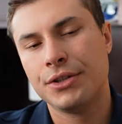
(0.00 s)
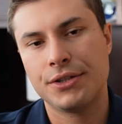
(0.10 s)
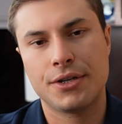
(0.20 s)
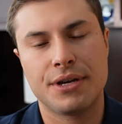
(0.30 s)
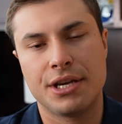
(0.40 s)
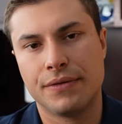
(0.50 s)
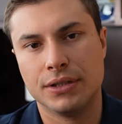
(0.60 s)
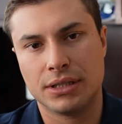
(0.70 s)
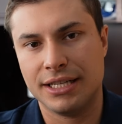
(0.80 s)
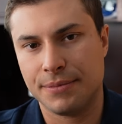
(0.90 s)
just go get your
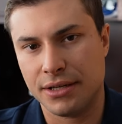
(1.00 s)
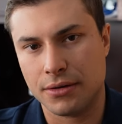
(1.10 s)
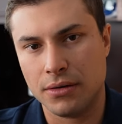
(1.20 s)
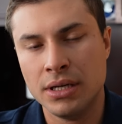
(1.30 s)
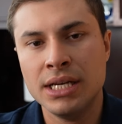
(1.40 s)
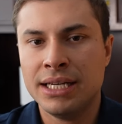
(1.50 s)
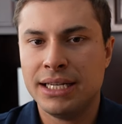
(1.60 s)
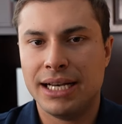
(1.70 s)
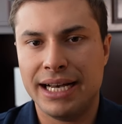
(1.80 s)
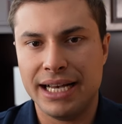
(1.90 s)
1st class medical.
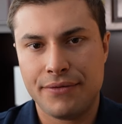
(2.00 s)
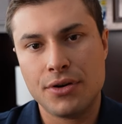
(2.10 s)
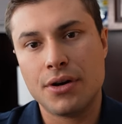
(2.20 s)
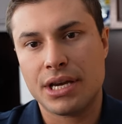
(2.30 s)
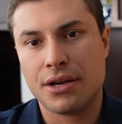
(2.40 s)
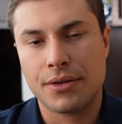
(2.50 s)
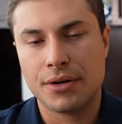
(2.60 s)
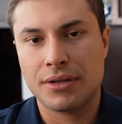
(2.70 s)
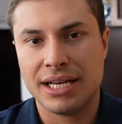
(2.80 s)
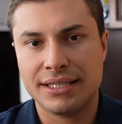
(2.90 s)
If you go get your
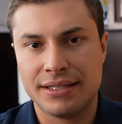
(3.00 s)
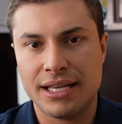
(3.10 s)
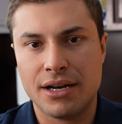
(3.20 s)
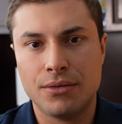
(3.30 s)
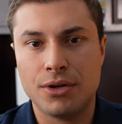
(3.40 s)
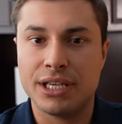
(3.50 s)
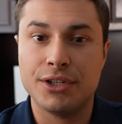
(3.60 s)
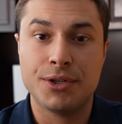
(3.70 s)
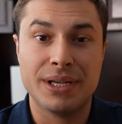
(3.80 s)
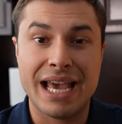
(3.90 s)
3rd class and they don't look
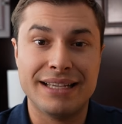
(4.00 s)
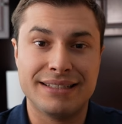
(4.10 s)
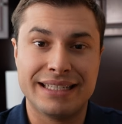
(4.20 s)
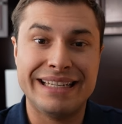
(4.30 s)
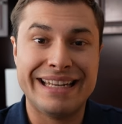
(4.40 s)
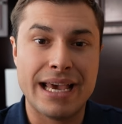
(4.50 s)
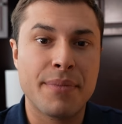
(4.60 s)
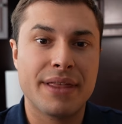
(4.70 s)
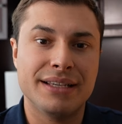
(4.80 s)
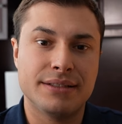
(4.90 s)
into it as in
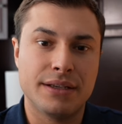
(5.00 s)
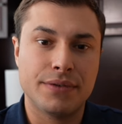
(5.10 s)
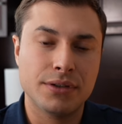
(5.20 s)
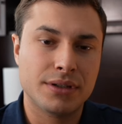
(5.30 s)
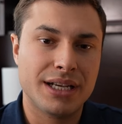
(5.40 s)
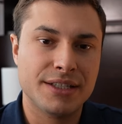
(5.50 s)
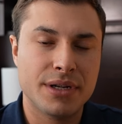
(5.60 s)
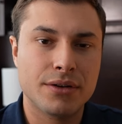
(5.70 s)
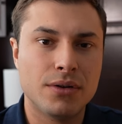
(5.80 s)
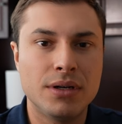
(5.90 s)
depth as a 1st class
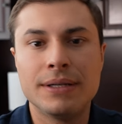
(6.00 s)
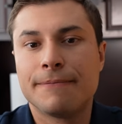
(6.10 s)
medical,